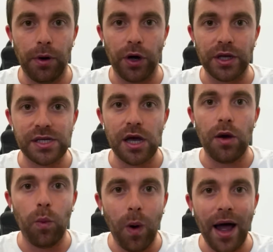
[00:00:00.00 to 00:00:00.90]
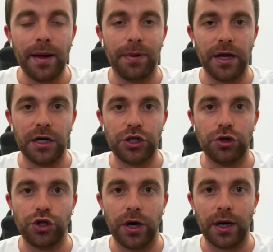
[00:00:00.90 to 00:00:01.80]
points. Why a player
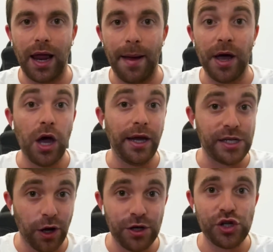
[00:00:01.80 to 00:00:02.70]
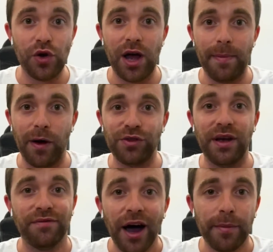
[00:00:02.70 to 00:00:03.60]
should join a club is also about
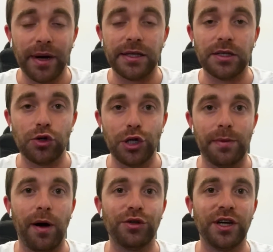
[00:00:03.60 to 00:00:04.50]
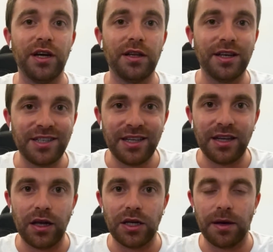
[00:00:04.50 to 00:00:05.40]
the environment, so it's about the
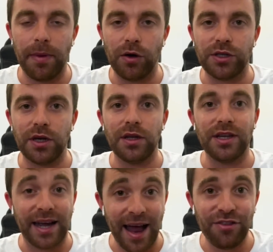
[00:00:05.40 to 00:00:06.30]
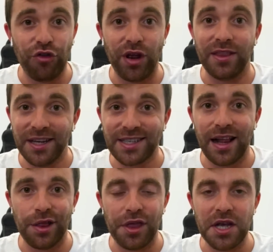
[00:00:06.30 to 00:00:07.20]
city, it's about the country. These
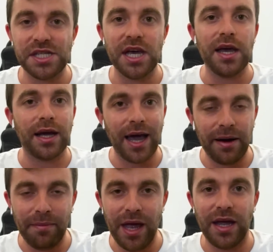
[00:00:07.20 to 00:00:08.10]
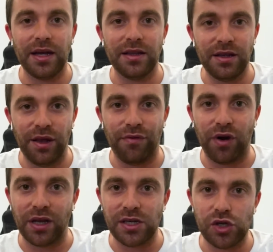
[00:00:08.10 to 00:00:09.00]
kind of things can make the
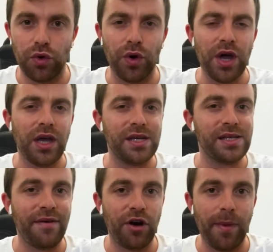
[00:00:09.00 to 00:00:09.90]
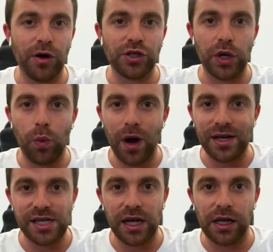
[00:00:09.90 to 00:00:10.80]
difference. So it's never about
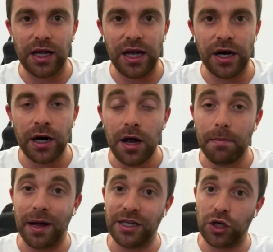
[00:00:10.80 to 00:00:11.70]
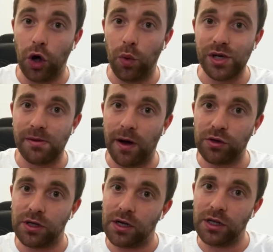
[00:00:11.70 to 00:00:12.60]
one single year, but it's always
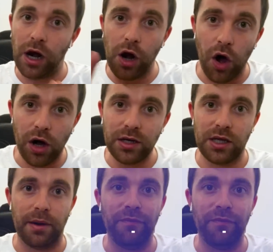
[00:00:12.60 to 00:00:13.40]
about the long-term